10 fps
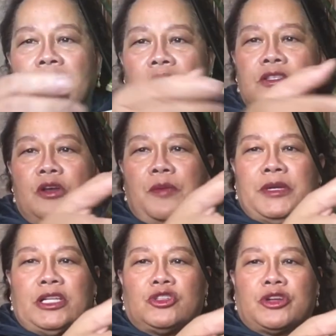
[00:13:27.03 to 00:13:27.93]
also I'm
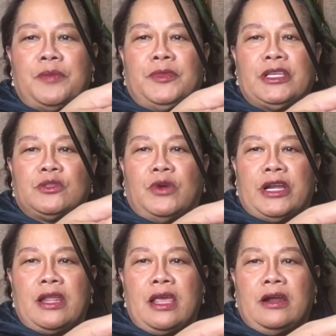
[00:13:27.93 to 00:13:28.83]
gonna trim this
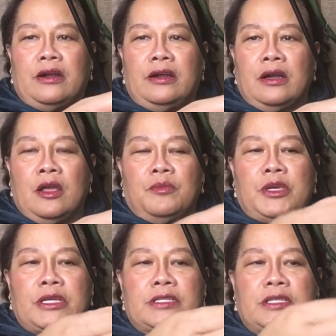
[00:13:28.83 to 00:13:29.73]
one here,
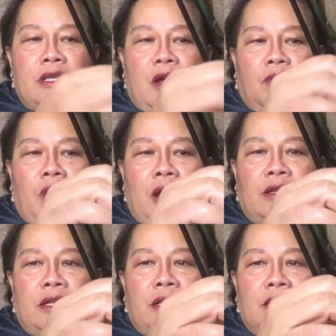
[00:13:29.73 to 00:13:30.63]
because see how
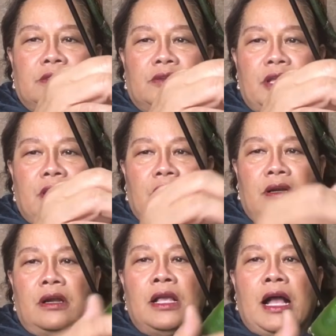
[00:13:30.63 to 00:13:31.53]
rotten it is right
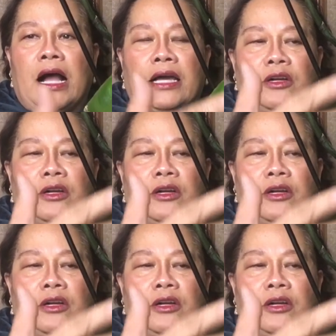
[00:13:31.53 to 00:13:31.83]
here. I